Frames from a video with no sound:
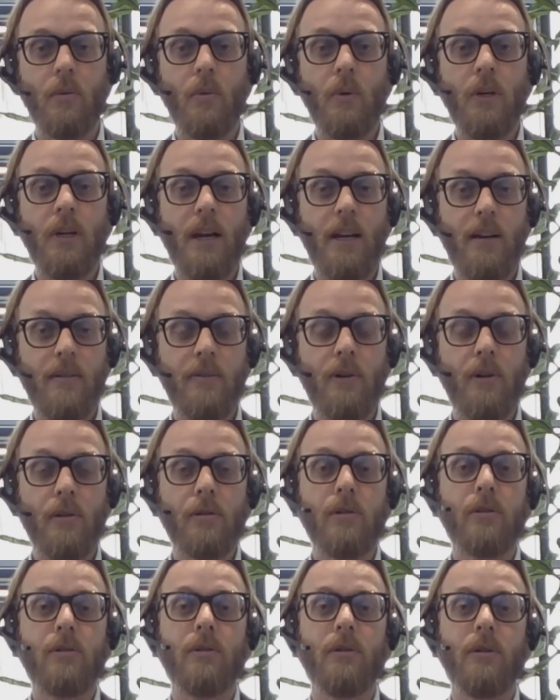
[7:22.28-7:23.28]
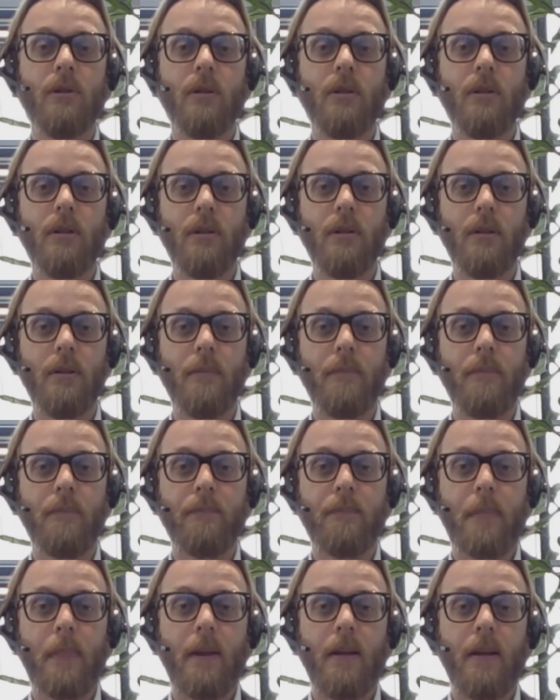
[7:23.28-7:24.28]
we have also
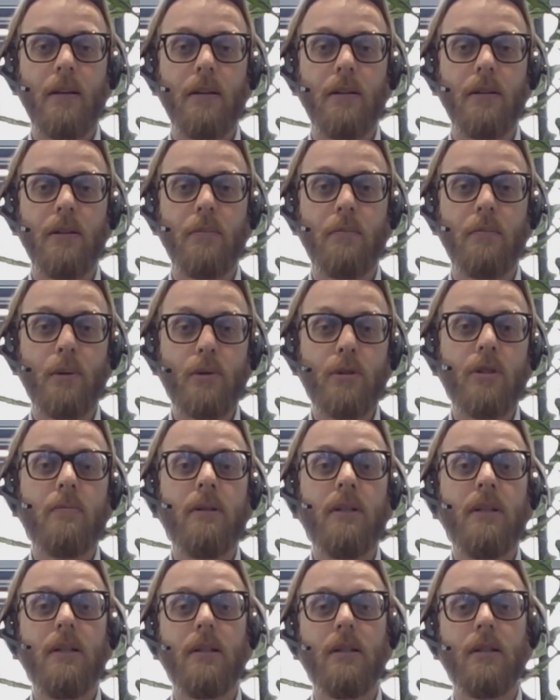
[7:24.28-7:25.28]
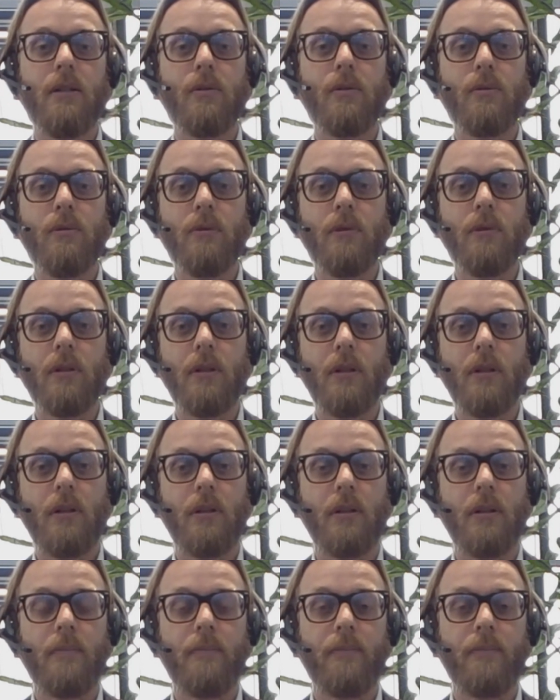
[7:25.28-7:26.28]
the possibility
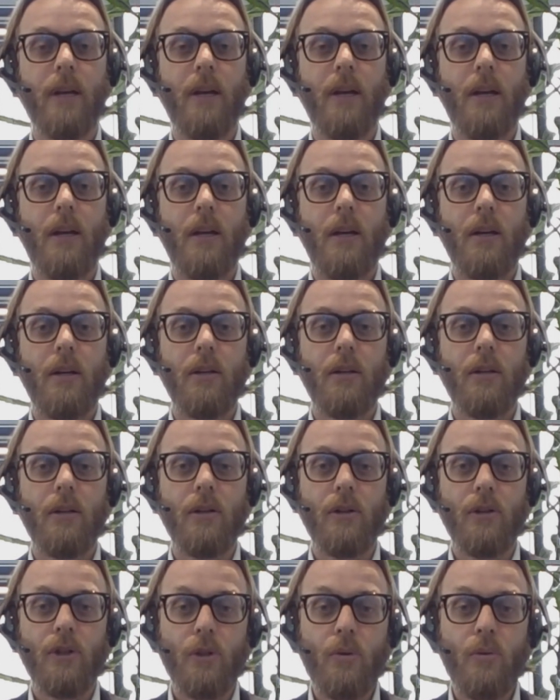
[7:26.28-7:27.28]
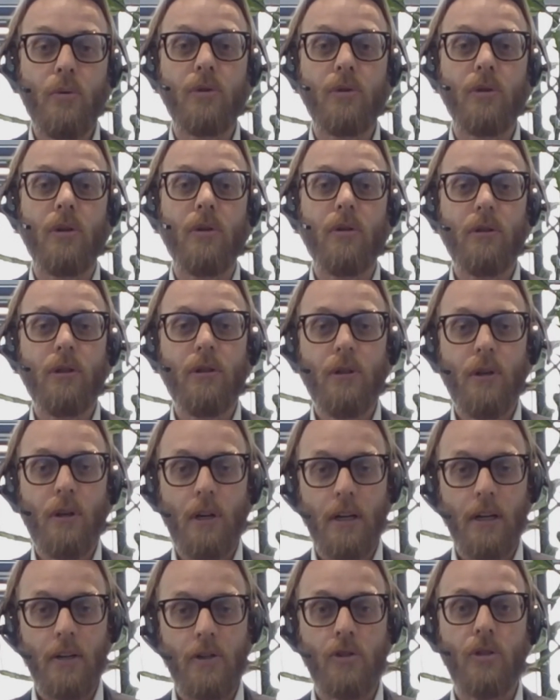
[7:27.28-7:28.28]
to use all
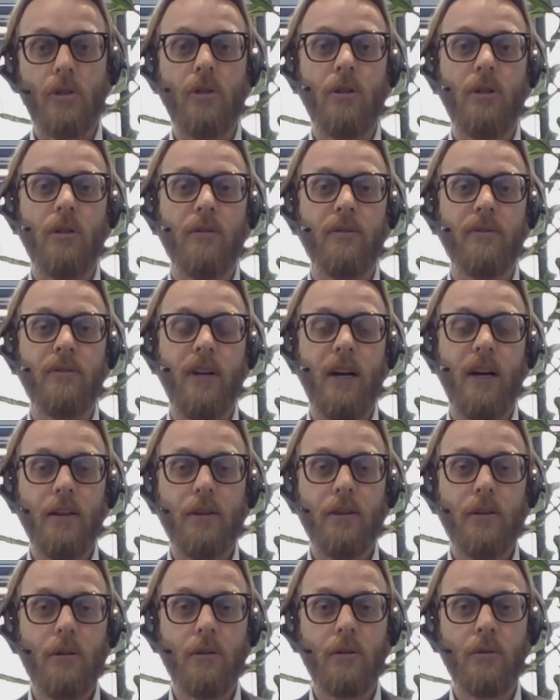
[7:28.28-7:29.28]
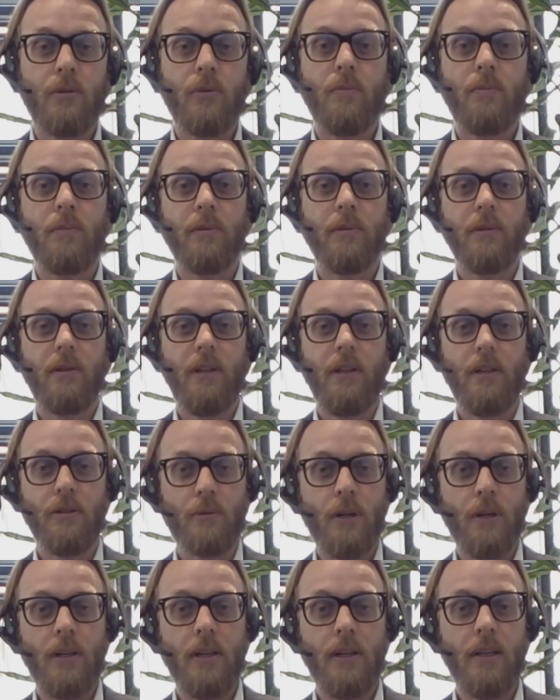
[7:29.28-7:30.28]
the knowledge of ADNOC Group
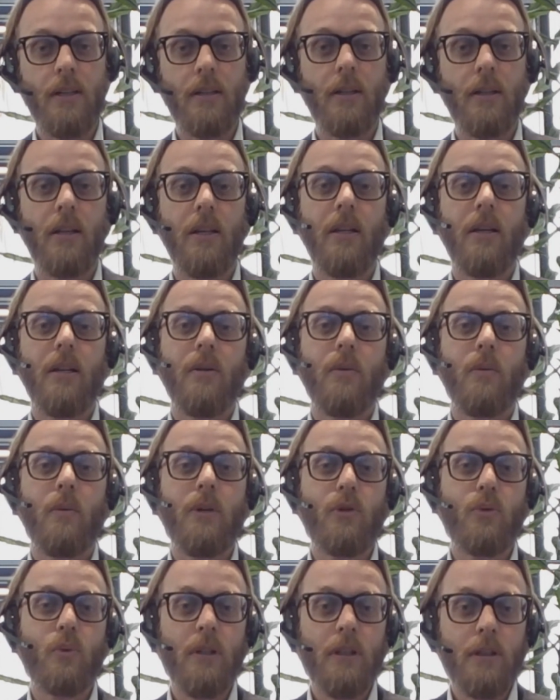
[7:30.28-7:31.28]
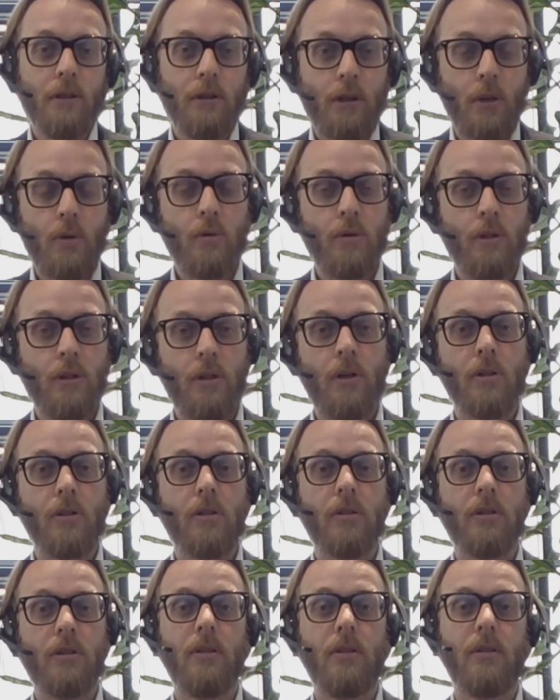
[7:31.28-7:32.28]
in drilling, which will draw the
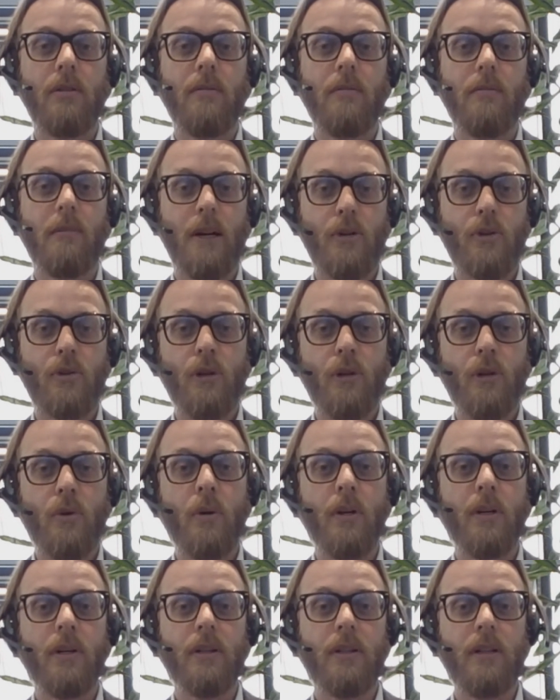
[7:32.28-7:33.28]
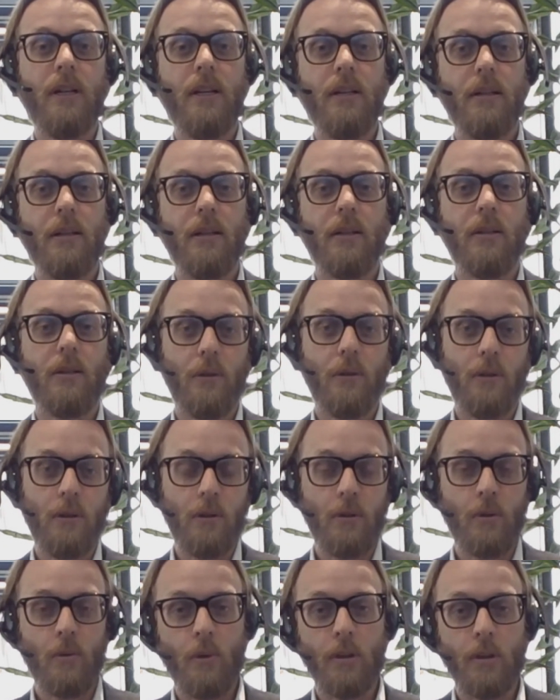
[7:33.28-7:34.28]
cost much lower than
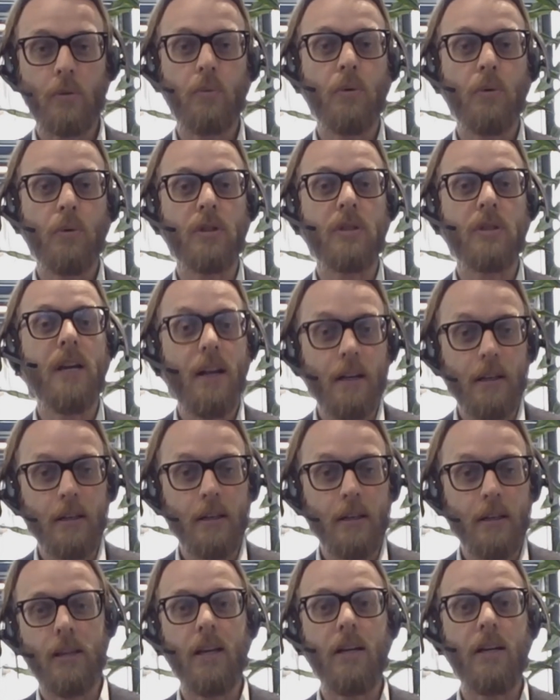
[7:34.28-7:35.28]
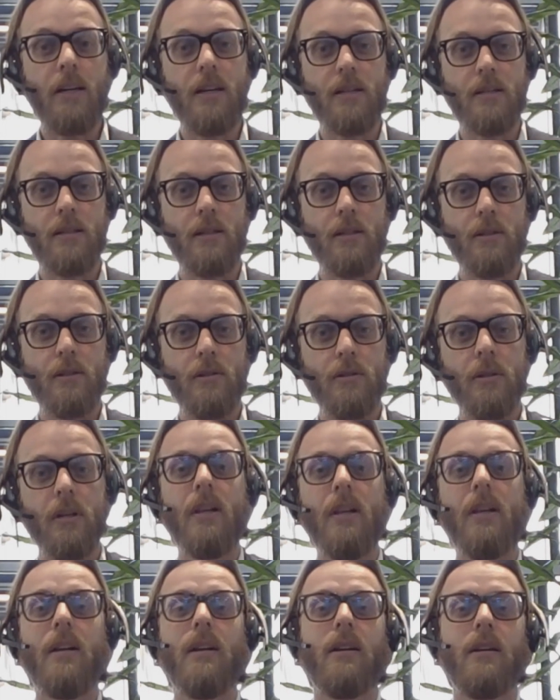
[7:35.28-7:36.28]
what was done 10 years
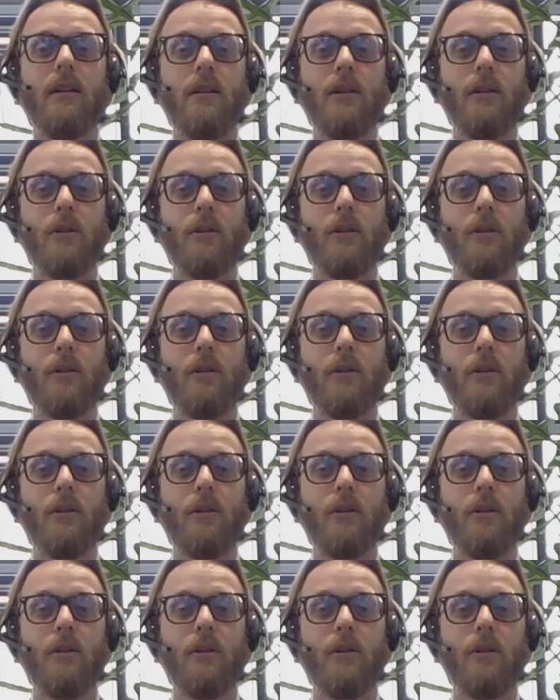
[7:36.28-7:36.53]
ago